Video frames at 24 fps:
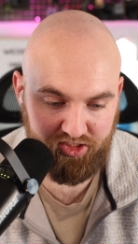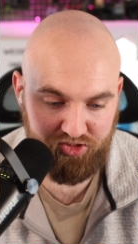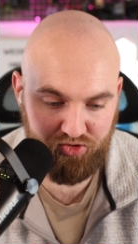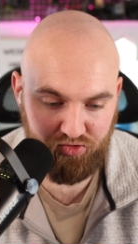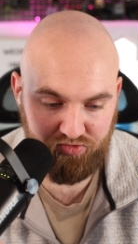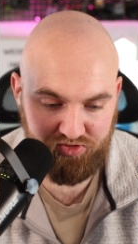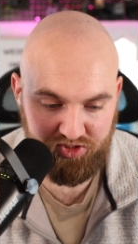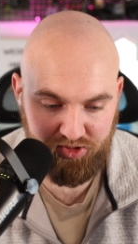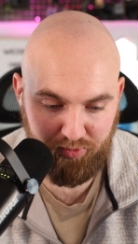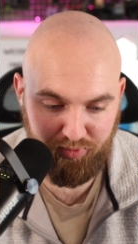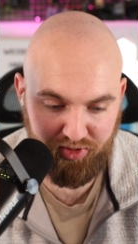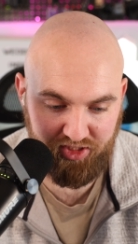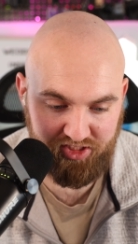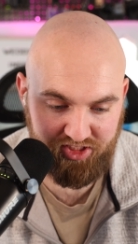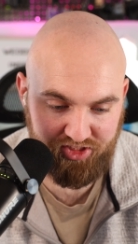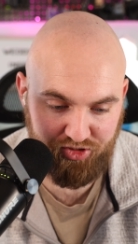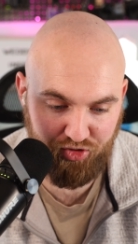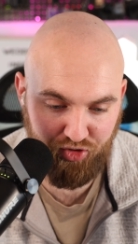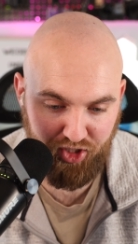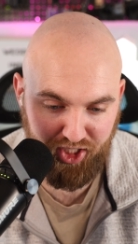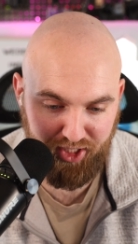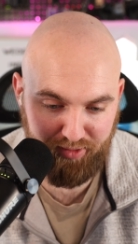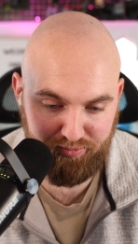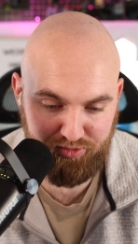So if somebody mm-hmm.
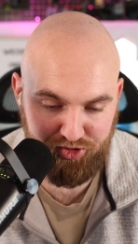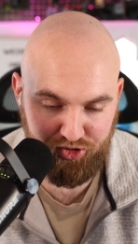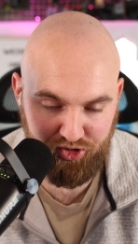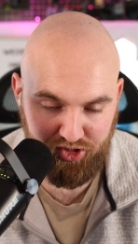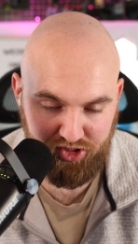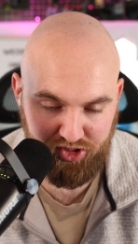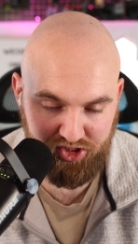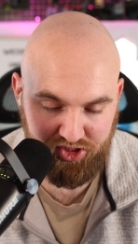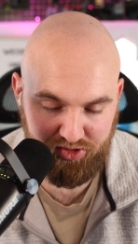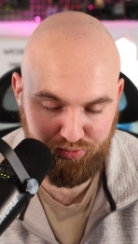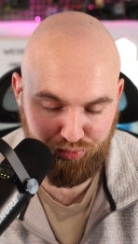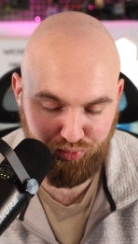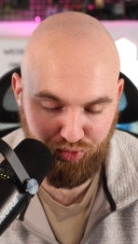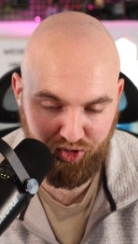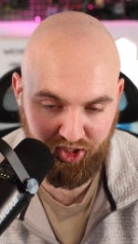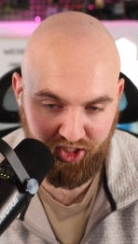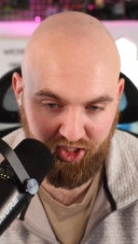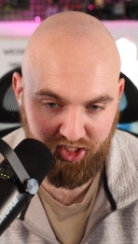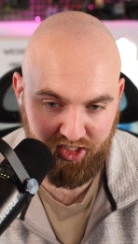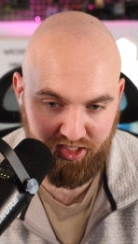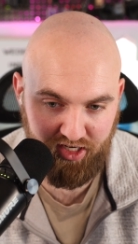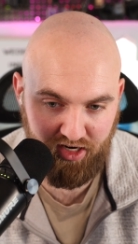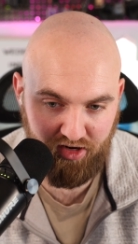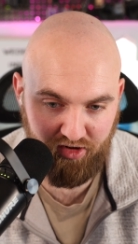screams, you can just bring
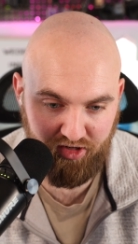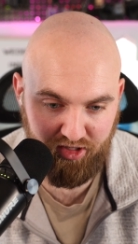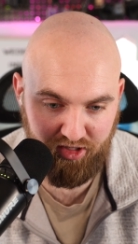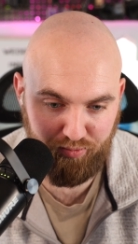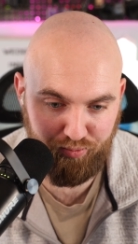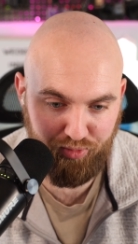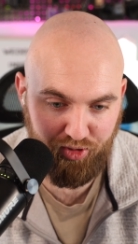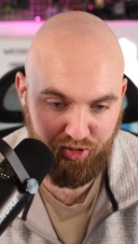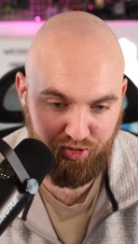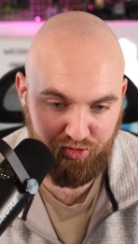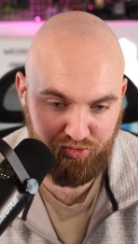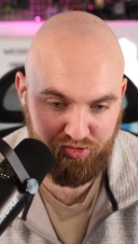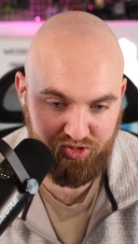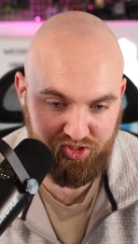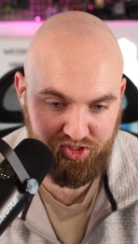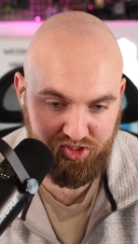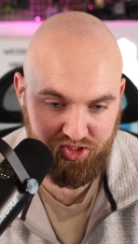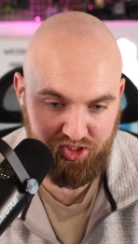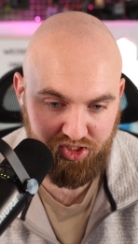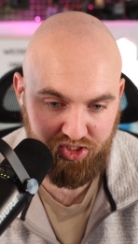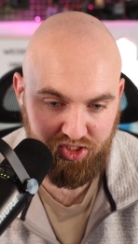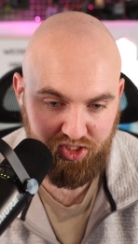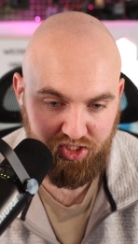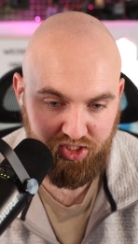it down in
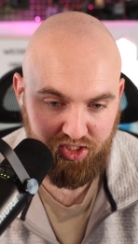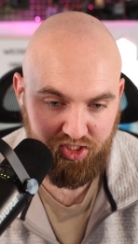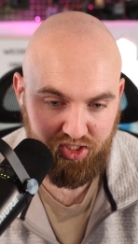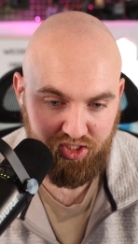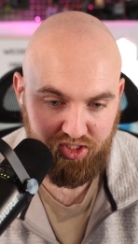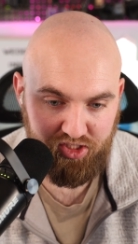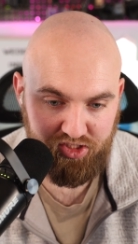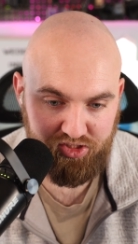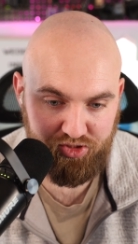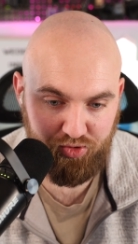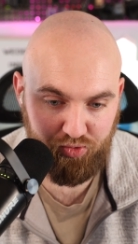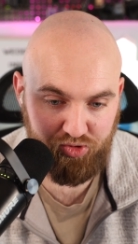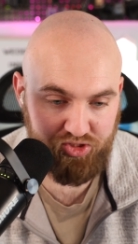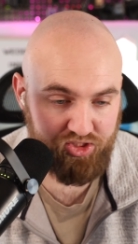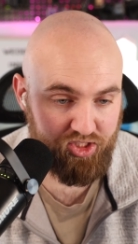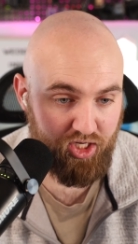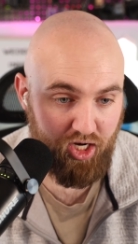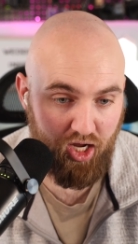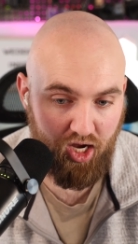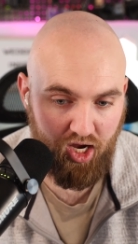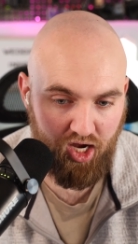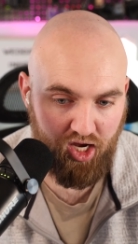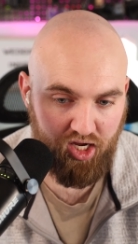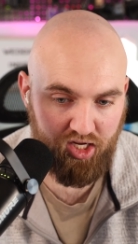post, so it's
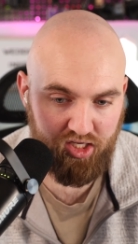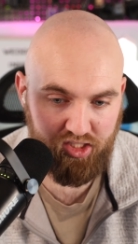not